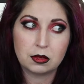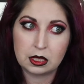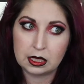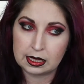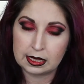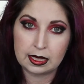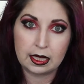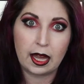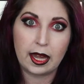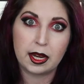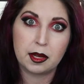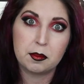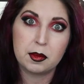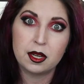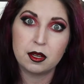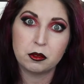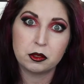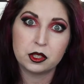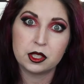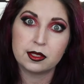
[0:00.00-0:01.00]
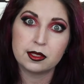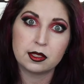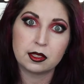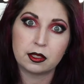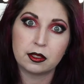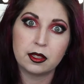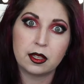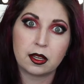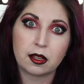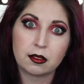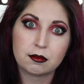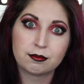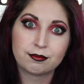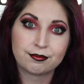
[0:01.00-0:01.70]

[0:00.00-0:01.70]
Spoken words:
just letting me know she's still there.